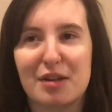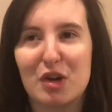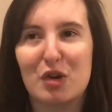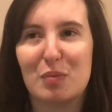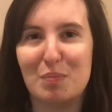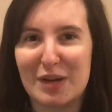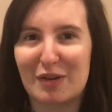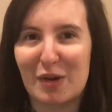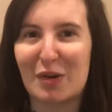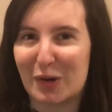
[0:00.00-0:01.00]

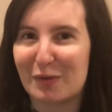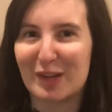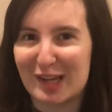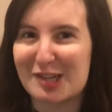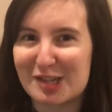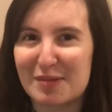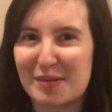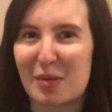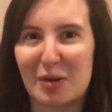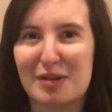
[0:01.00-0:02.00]
mirror her relationships
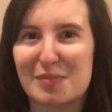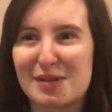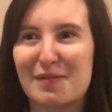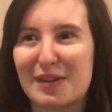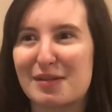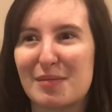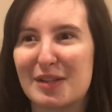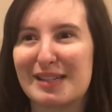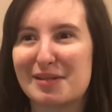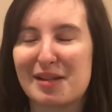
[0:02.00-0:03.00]
with her specific
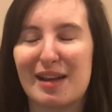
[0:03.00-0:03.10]
siblings,